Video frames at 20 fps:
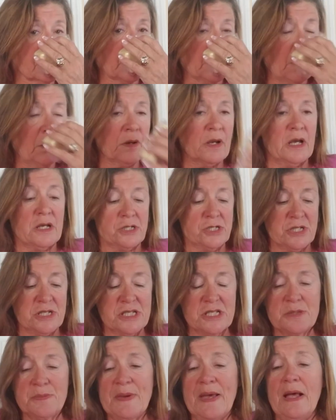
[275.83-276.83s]
oh gosh, they
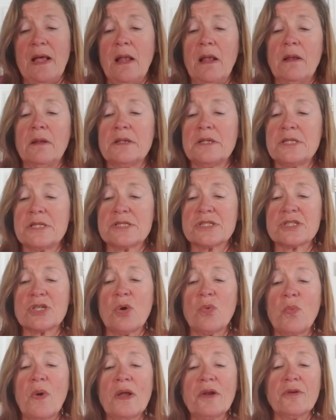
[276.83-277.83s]
smell
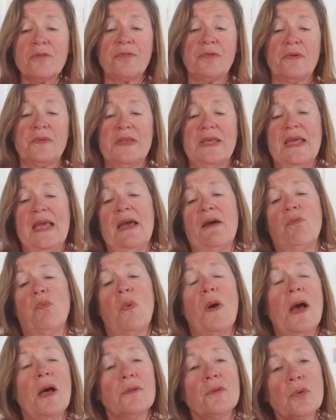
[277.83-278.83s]
so wonderful. They have
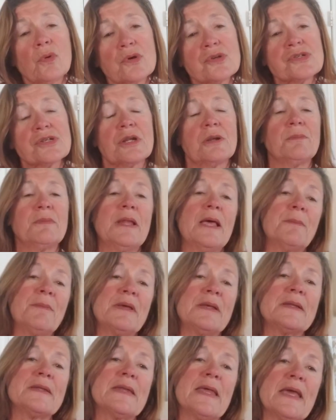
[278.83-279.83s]
wild orange in them,
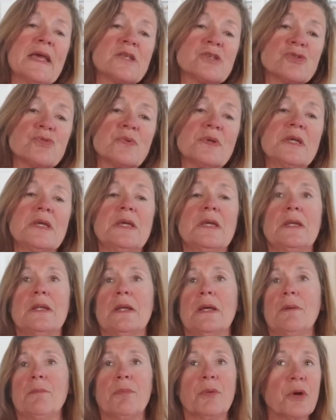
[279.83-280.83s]
lemon, tangerine,
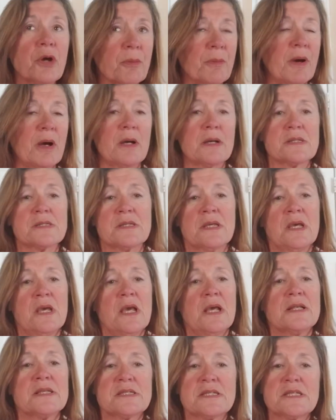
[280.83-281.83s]
um, bergamot.
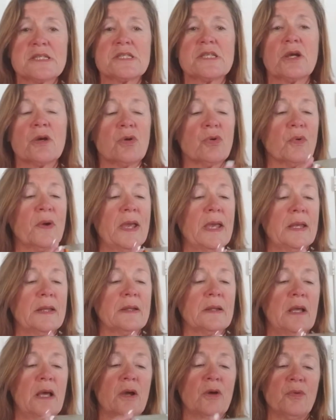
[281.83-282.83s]
Just a
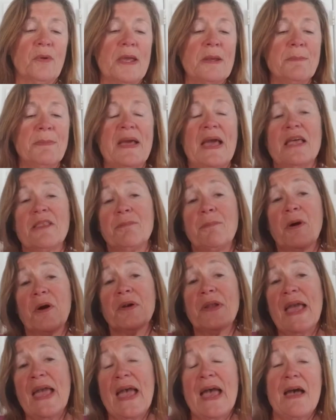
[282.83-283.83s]
great, a great bath
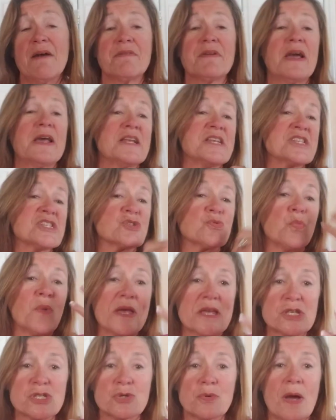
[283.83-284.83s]
bar to have. Kind of just
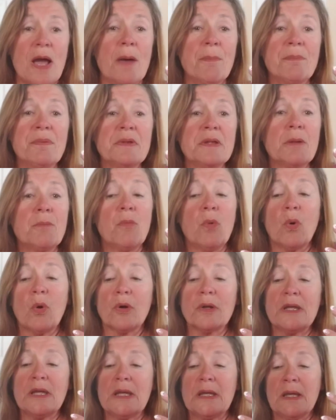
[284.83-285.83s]
wakes you up in the
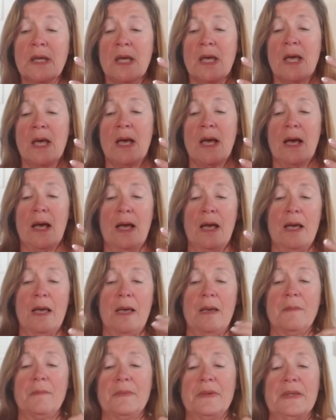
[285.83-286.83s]
morning.
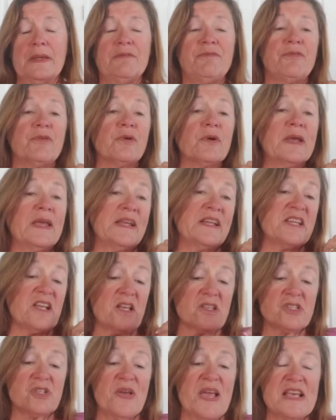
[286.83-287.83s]
Um, for it
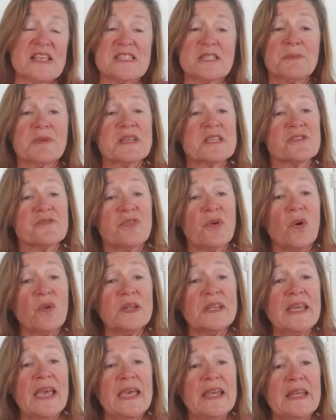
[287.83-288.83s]
also has some
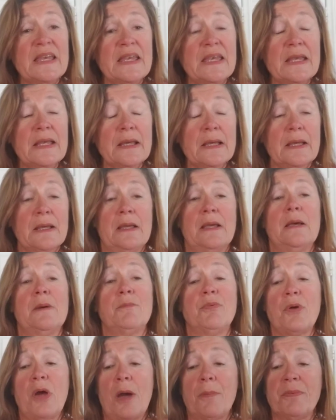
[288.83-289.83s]
exfoliating
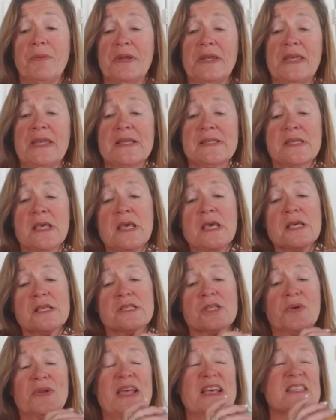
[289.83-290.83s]
um, properties.
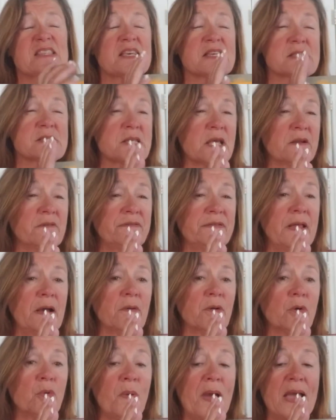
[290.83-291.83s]
So it has like
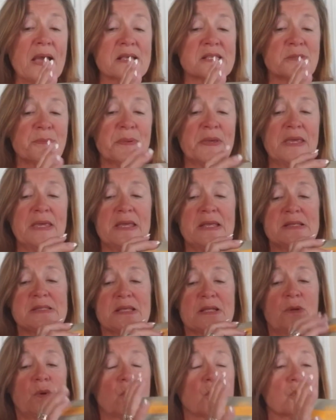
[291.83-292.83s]
sunflower wax beads
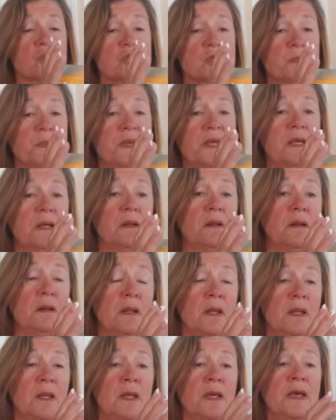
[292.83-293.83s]
and orange
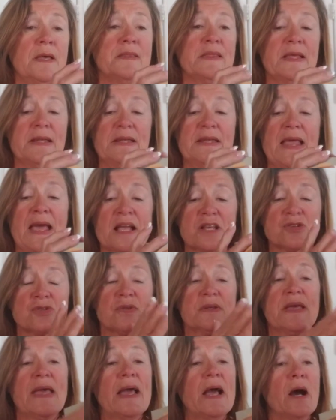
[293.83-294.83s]
peel that
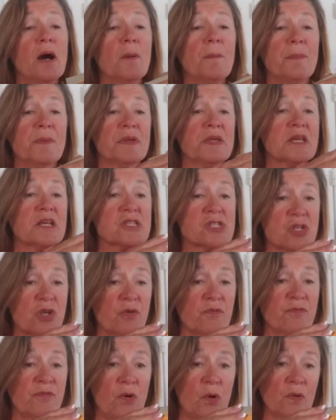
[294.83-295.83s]
naturally help
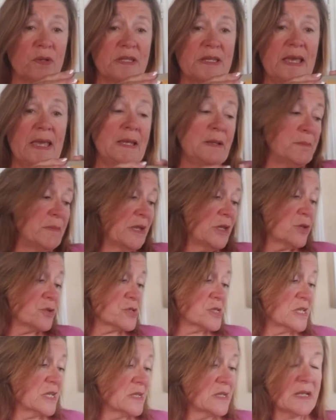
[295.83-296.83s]
exfoliate and make your
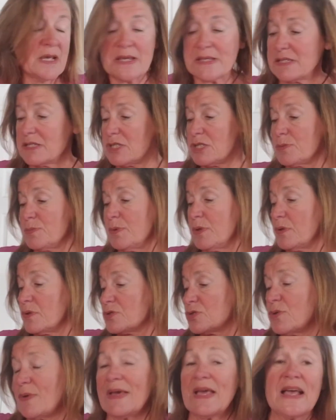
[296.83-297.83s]
skin nice and
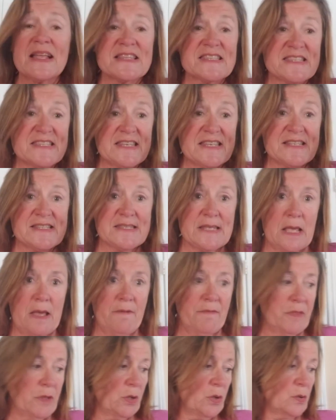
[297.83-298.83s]
smooth. So I got six
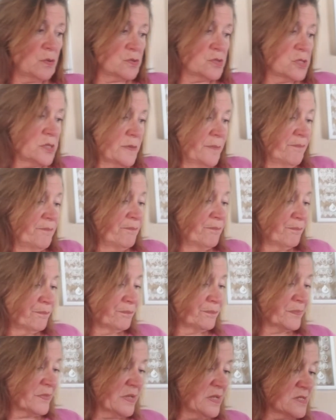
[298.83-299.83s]
of those.
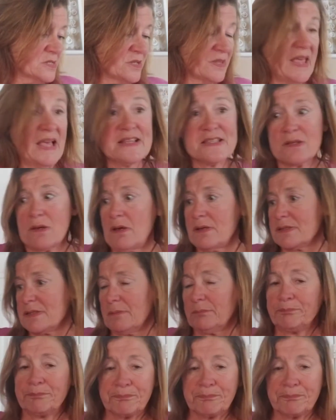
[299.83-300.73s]
So that's awesome.